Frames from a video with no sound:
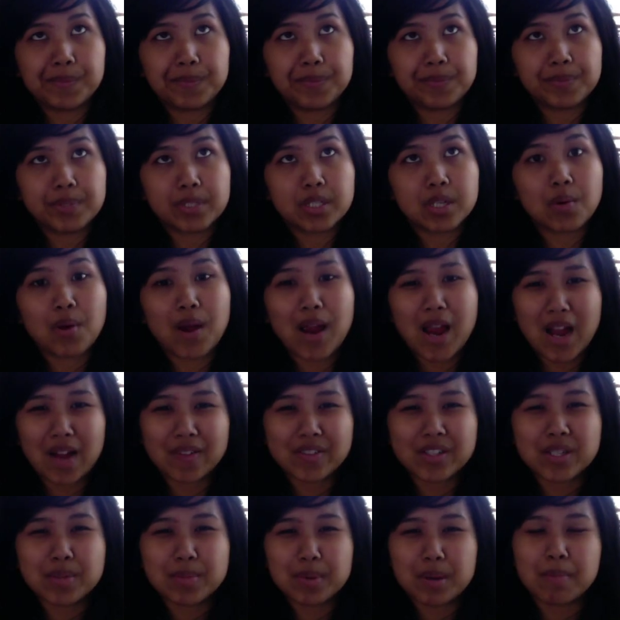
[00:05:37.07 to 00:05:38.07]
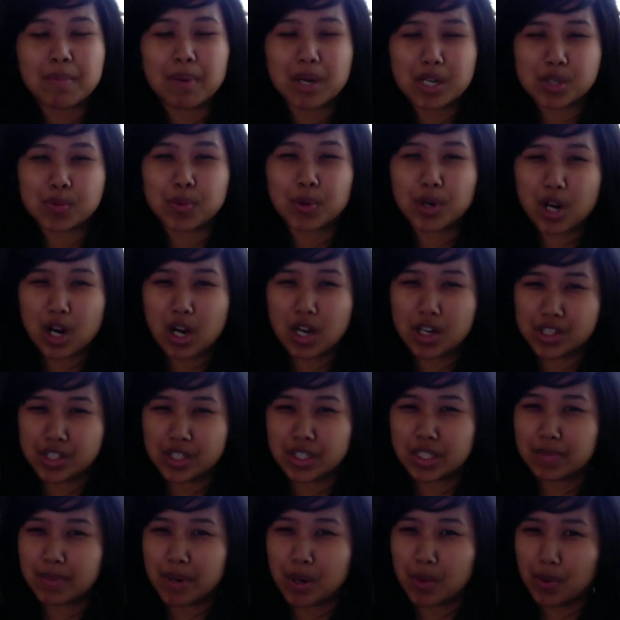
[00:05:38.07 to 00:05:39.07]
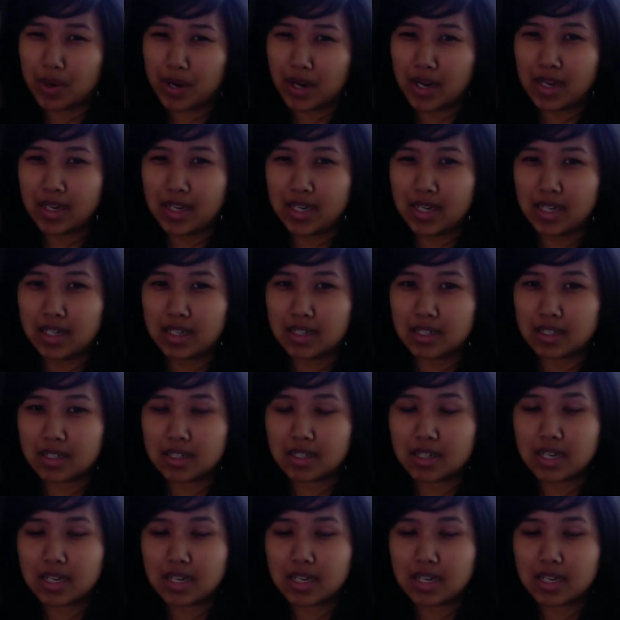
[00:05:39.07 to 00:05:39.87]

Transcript: So I have to be much more conscious about what I eat.